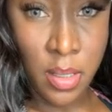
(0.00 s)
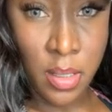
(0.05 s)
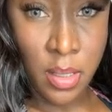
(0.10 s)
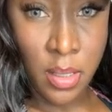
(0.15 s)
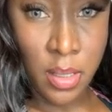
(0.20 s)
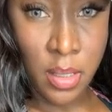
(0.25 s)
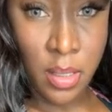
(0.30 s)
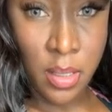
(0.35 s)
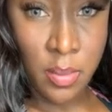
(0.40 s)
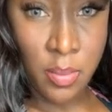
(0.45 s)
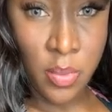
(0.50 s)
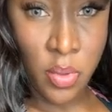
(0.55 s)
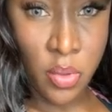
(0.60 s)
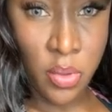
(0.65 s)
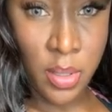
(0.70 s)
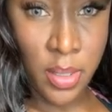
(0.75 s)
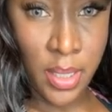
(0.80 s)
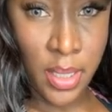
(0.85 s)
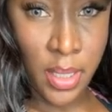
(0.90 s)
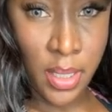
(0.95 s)
Good
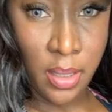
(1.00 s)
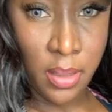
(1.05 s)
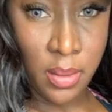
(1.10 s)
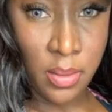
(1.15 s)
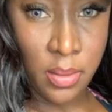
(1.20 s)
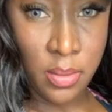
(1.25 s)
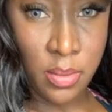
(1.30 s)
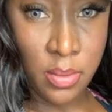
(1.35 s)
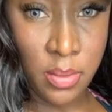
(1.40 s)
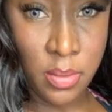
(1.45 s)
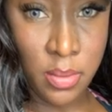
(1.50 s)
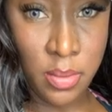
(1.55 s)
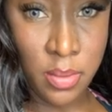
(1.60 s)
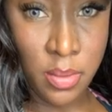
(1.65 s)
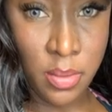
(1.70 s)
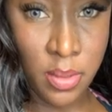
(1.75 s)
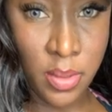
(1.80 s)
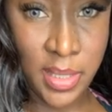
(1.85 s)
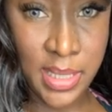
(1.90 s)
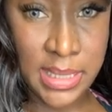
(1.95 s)
morning.
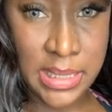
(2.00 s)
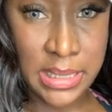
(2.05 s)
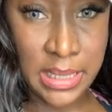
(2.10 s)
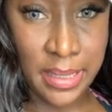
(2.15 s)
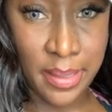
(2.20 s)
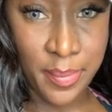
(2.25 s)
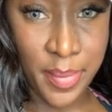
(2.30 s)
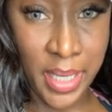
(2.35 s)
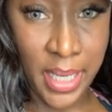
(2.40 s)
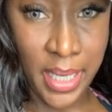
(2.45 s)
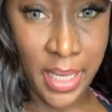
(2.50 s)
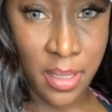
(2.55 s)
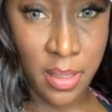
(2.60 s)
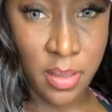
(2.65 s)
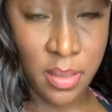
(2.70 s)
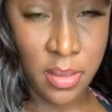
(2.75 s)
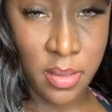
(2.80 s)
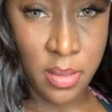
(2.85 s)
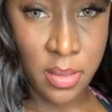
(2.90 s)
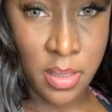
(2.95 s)
You can say it back.
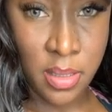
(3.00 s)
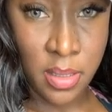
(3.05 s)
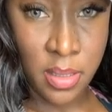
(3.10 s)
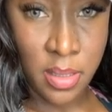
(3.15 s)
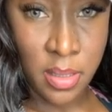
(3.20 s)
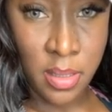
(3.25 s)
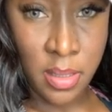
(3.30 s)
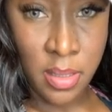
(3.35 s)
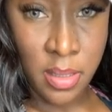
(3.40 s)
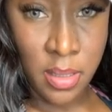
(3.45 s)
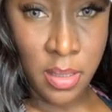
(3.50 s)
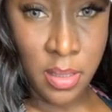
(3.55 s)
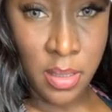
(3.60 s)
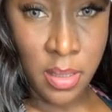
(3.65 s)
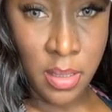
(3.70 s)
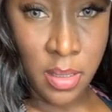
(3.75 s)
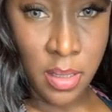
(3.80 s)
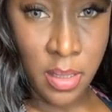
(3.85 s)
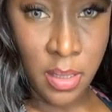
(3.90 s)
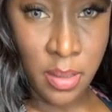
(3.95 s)

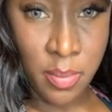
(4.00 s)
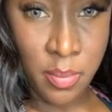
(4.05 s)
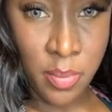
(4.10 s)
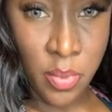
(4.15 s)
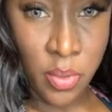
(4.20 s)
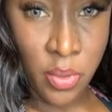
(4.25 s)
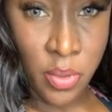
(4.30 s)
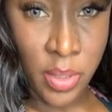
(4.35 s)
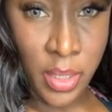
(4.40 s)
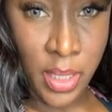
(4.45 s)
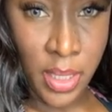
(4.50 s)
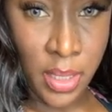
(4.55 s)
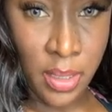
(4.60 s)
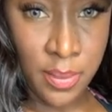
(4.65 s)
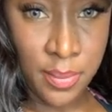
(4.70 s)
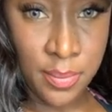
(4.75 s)
Good morning.